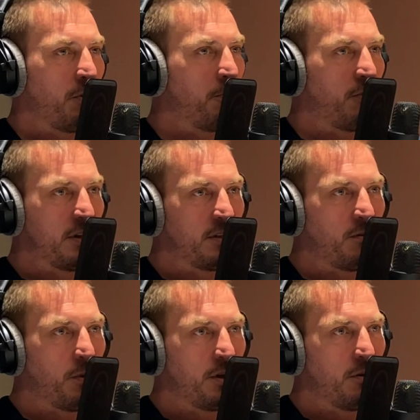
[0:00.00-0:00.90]
impressive
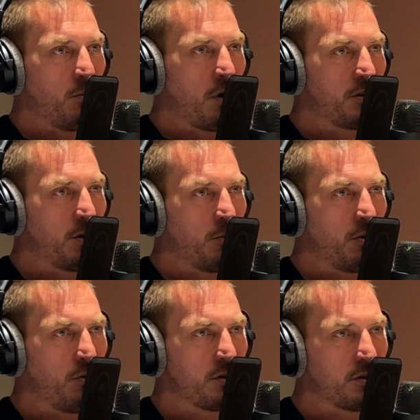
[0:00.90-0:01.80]
when you watch him with
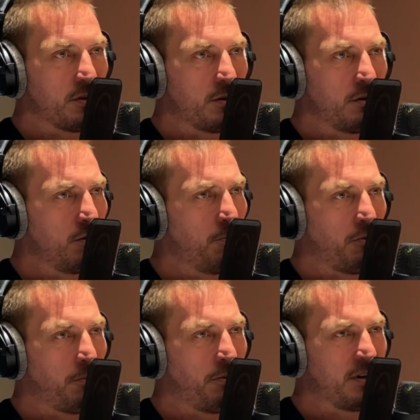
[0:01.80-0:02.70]
horses.
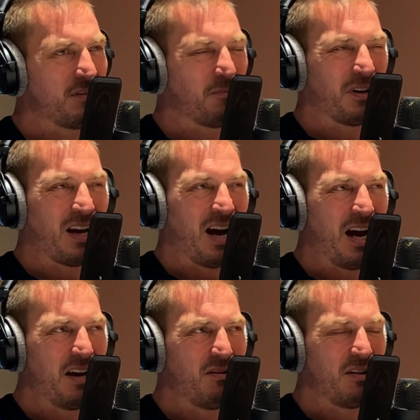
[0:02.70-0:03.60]
Super impressive. But
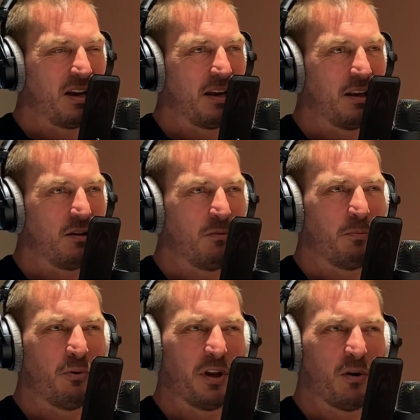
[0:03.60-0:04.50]
I don't, you know,
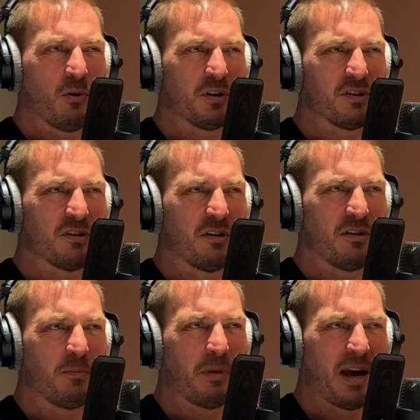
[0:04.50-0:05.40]
putting horses on
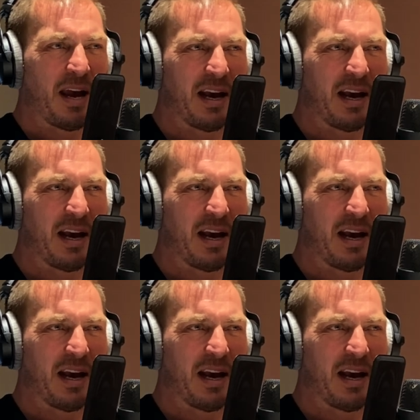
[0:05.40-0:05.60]
their back.